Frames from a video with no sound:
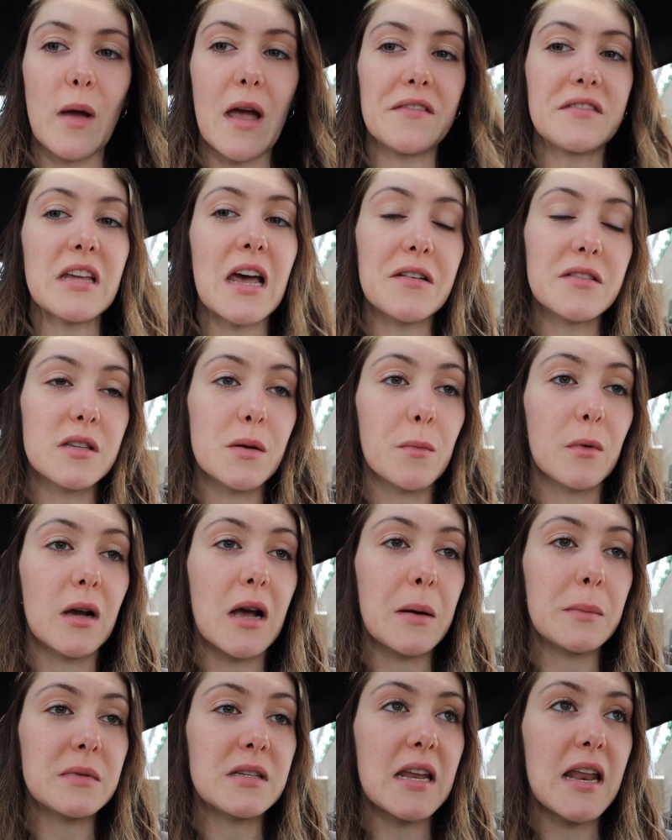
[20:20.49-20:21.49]
We have to have someone
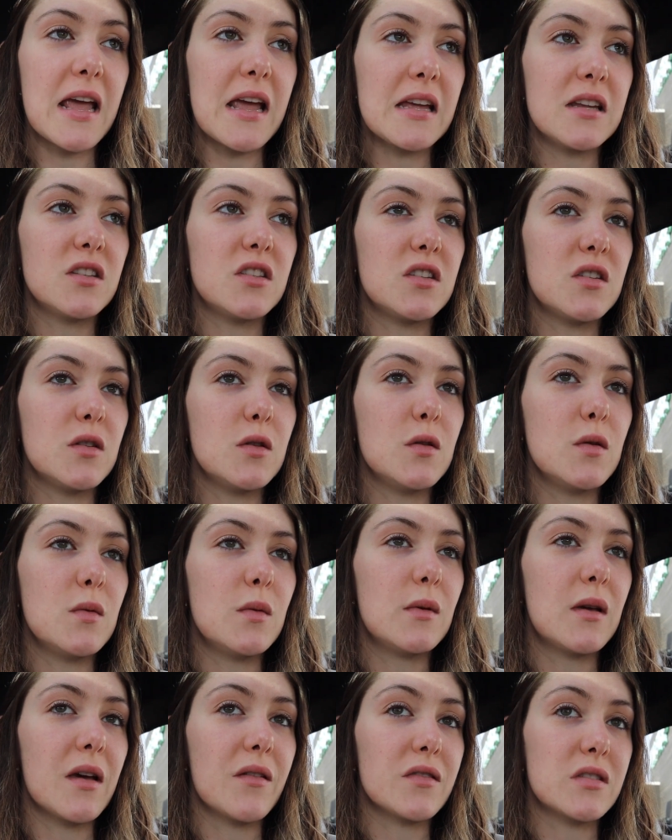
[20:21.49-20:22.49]
come today
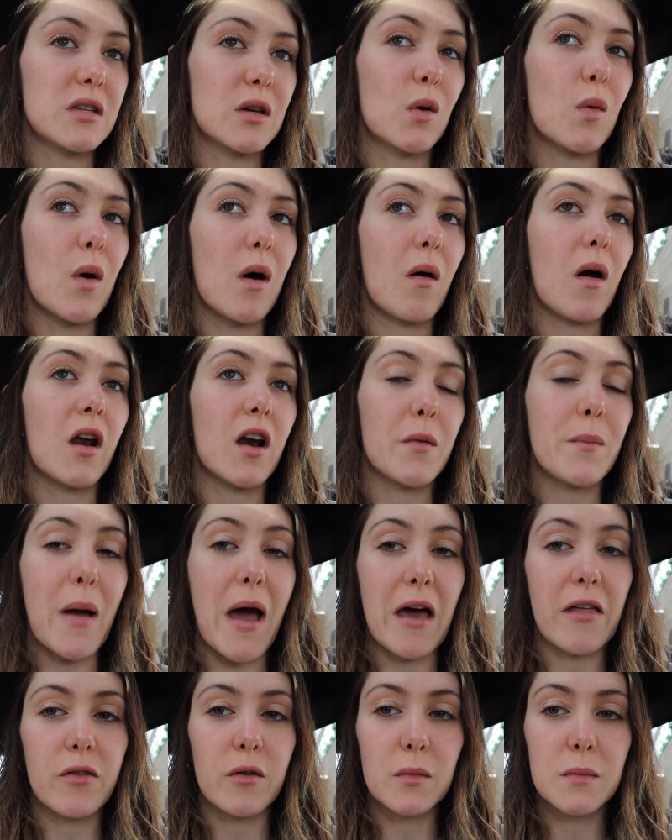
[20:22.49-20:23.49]
to give us a quote on our
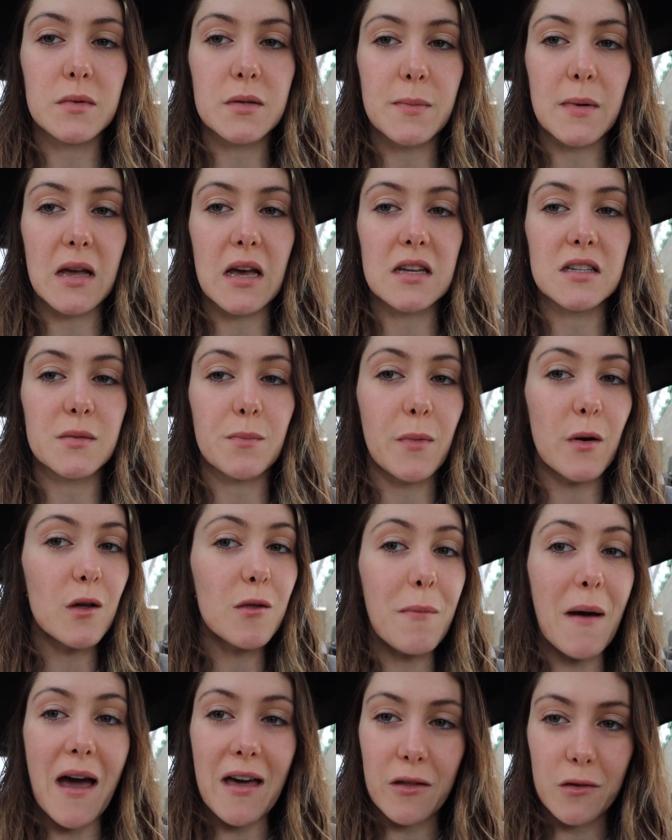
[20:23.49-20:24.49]
bathrooms because
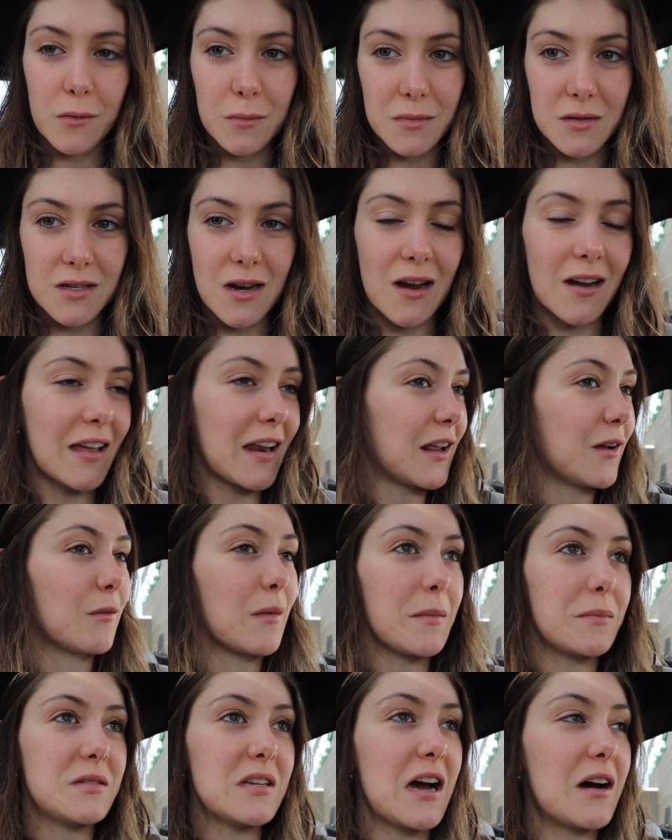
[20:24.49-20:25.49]
both bathrooms are getting
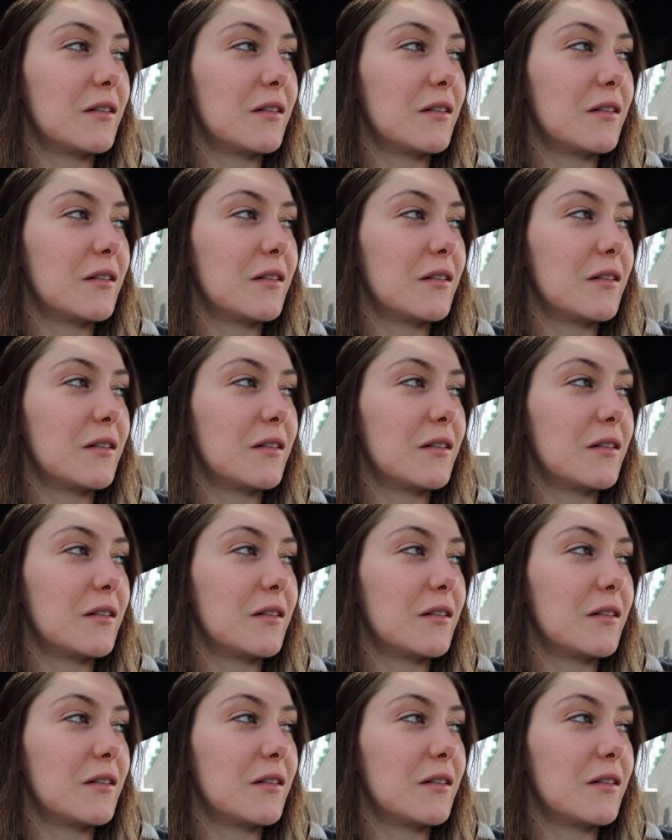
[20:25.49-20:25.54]
ripped